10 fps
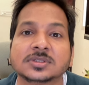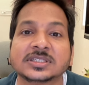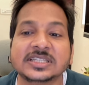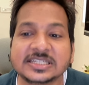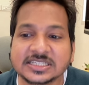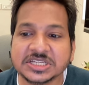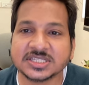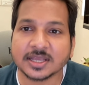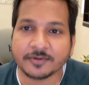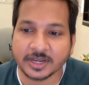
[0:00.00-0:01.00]
60,
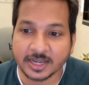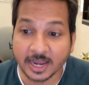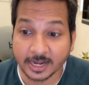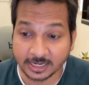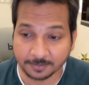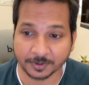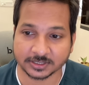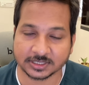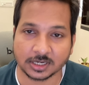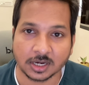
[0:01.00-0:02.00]
70,
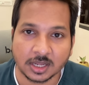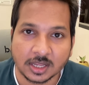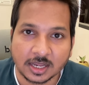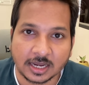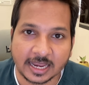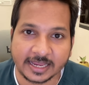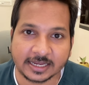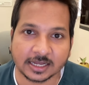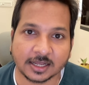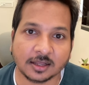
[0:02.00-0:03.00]
80%, like